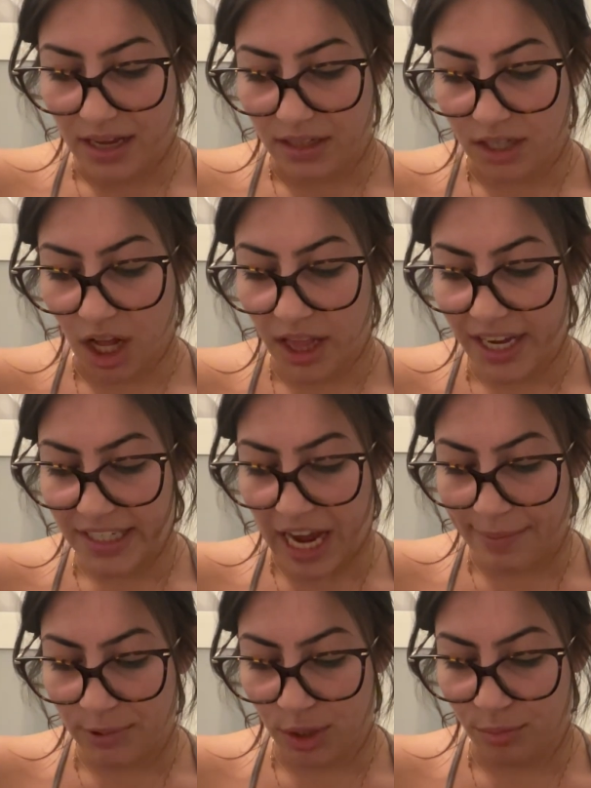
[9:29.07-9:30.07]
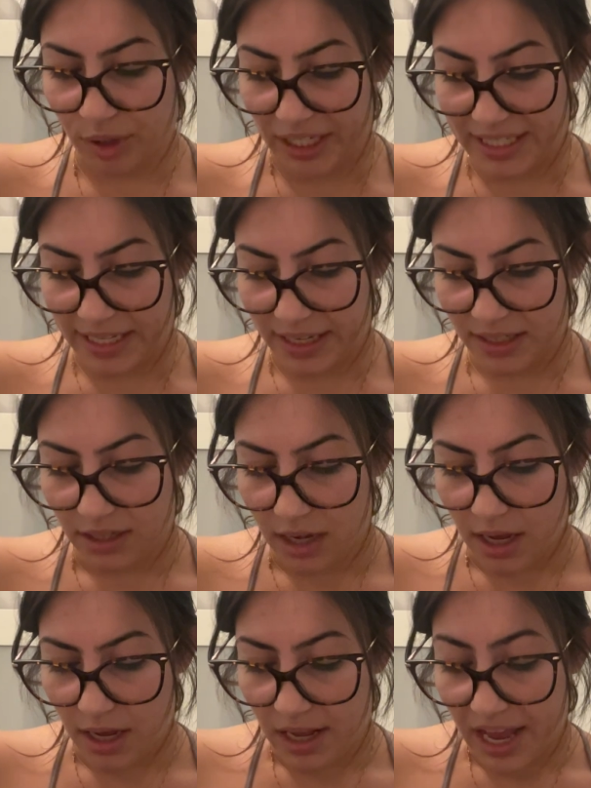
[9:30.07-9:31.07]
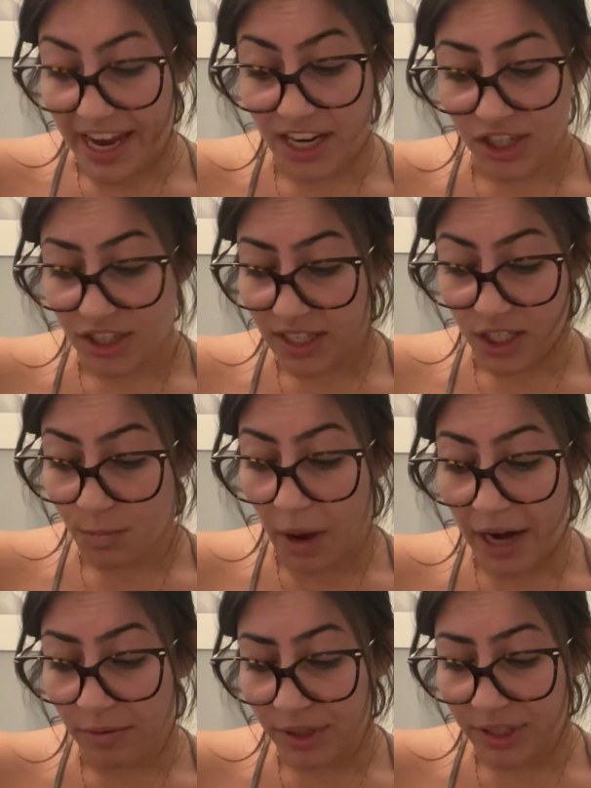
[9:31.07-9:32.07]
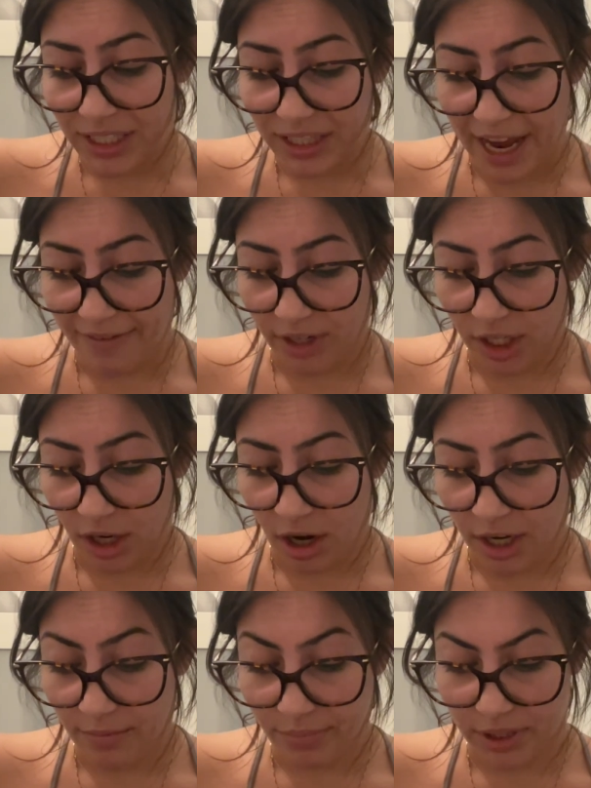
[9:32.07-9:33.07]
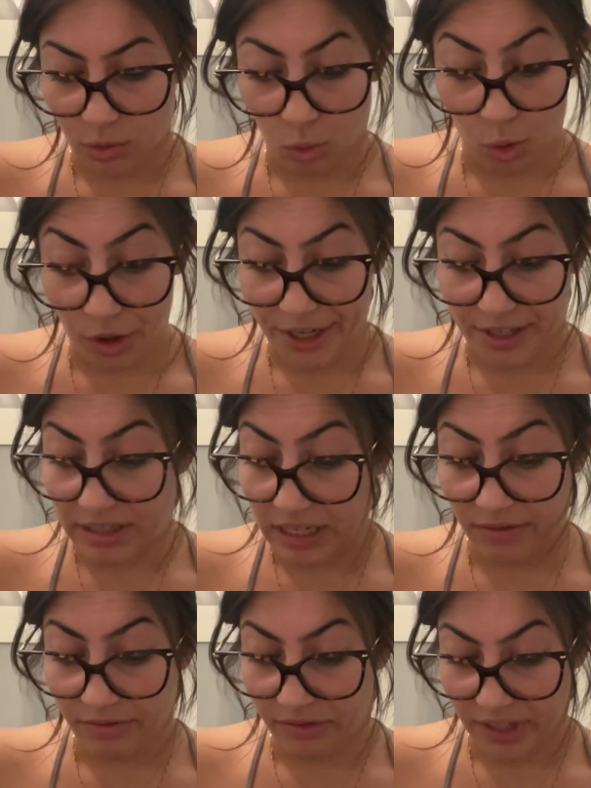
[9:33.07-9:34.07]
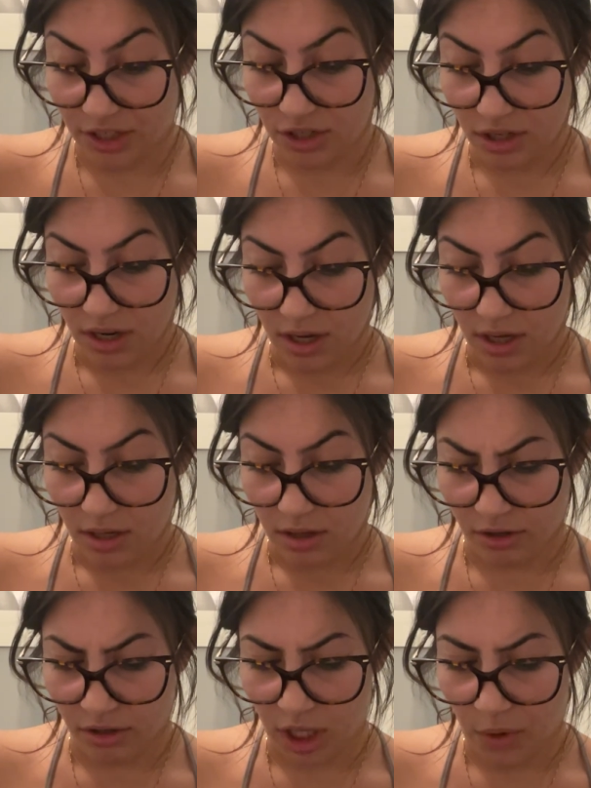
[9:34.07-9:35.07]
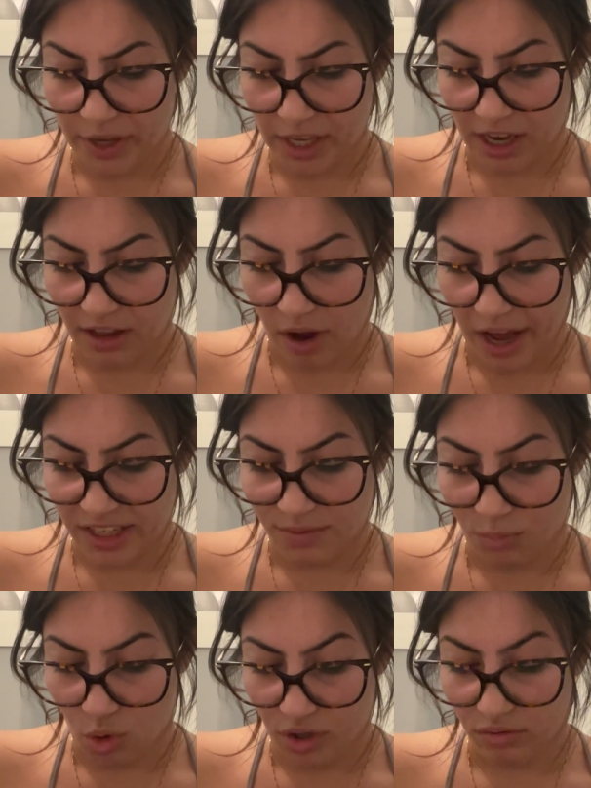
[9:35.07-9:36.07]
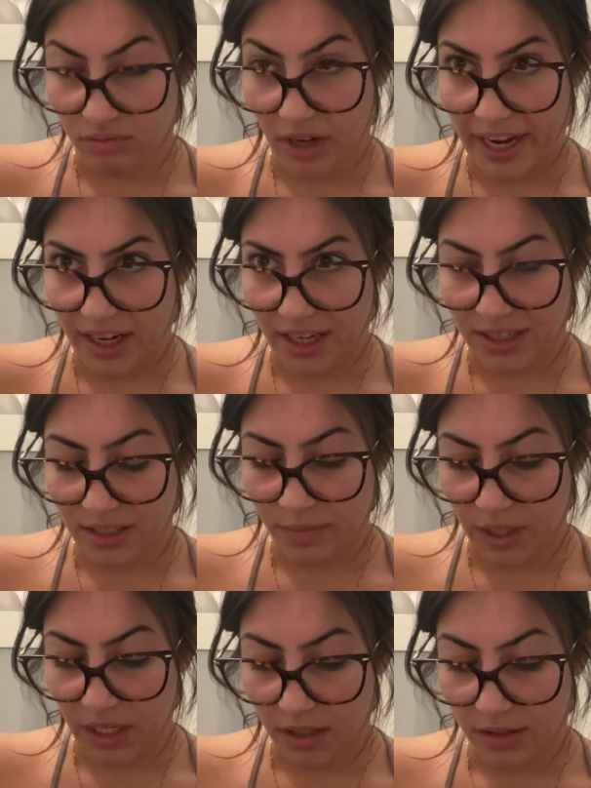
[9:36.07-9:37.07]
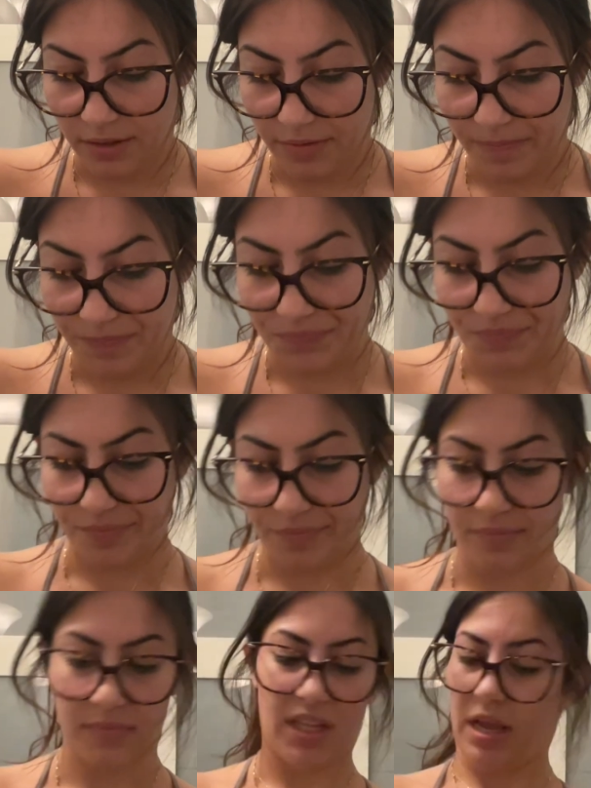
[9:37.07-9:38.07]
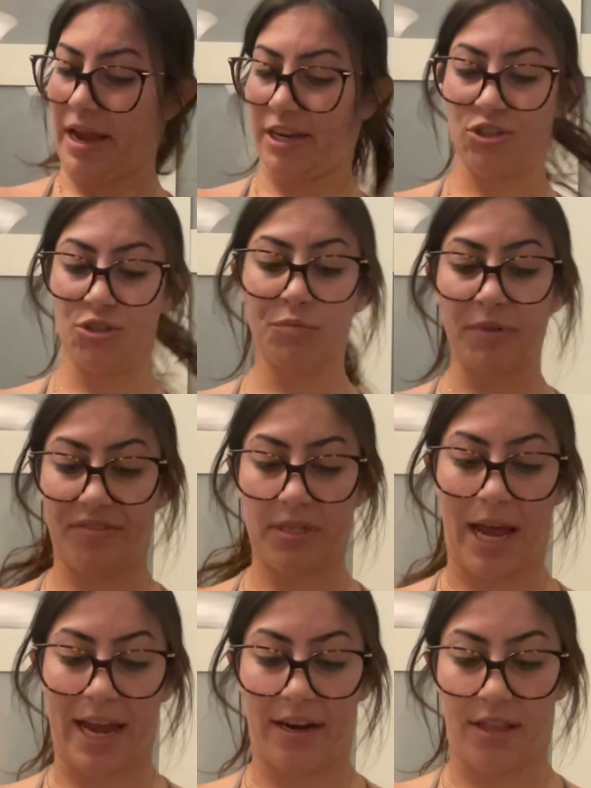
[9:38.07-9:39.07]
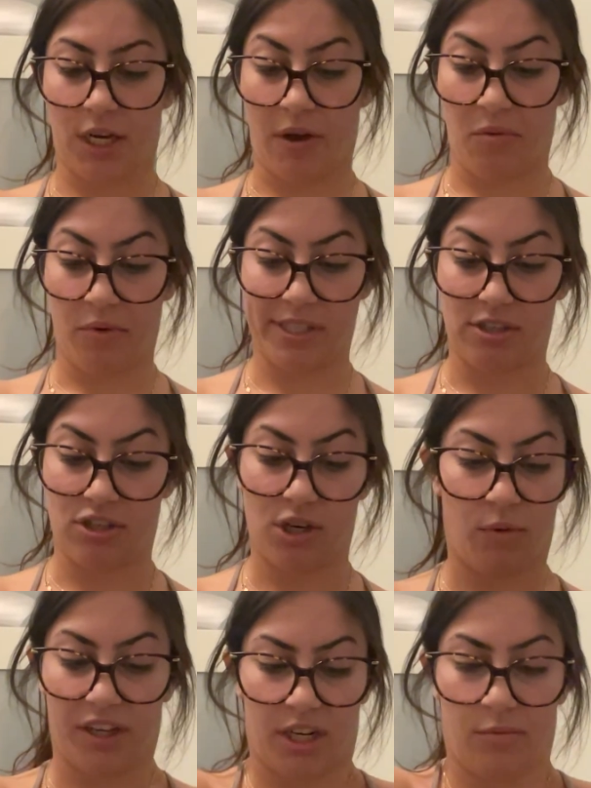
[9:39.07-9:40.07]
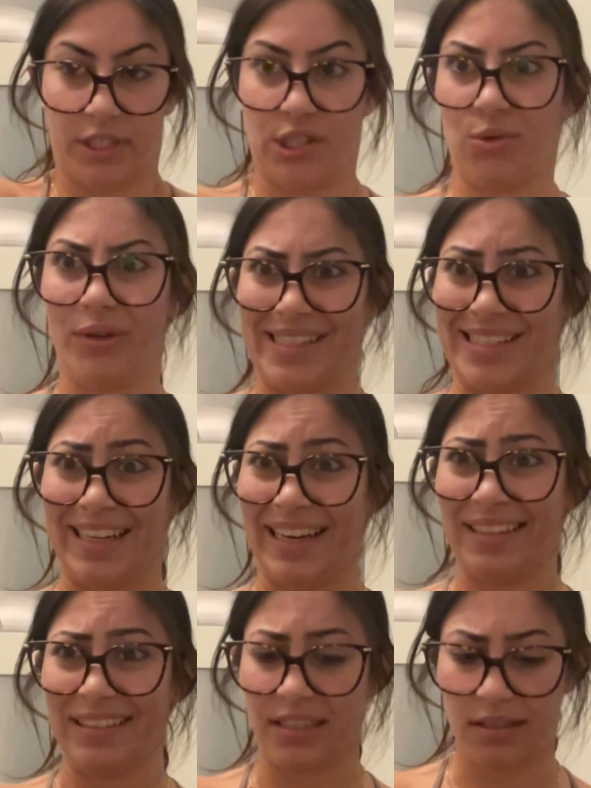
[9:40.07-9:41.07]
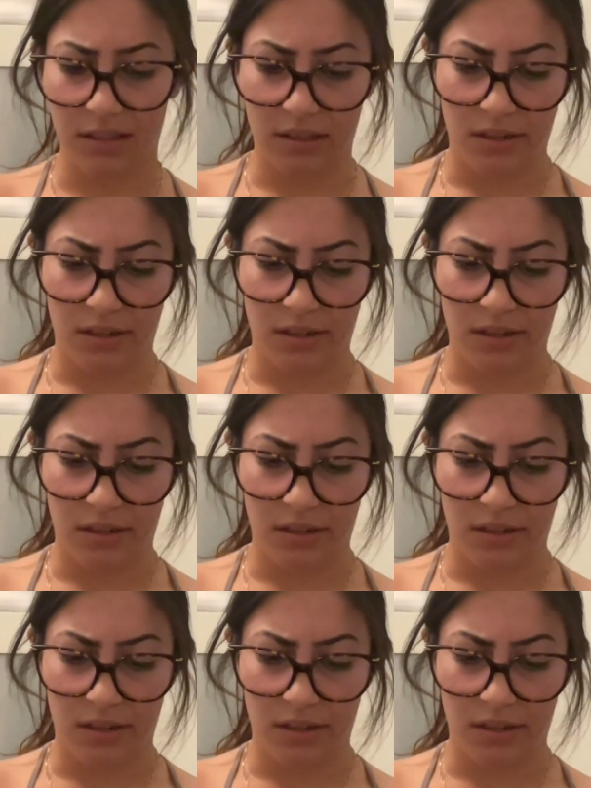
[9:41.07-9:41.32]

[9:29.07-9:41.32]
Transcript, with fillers: Talia tapped her bracelet. Aegis spiraled to life on her arm, but the warriors didn't flinch. Their glowing yellow eyes bored right into me. I drew Riptide, though I wasn't sure what good it would do against guns.